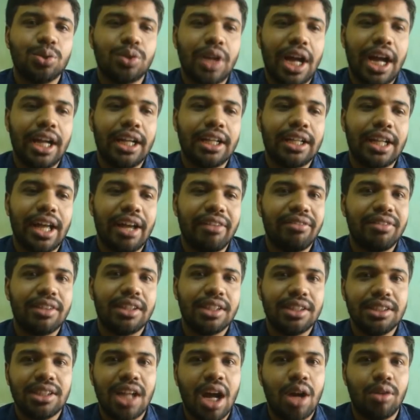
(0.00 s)
write
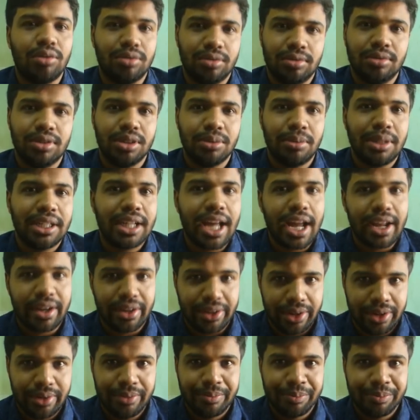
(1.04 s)
everything down in my diary.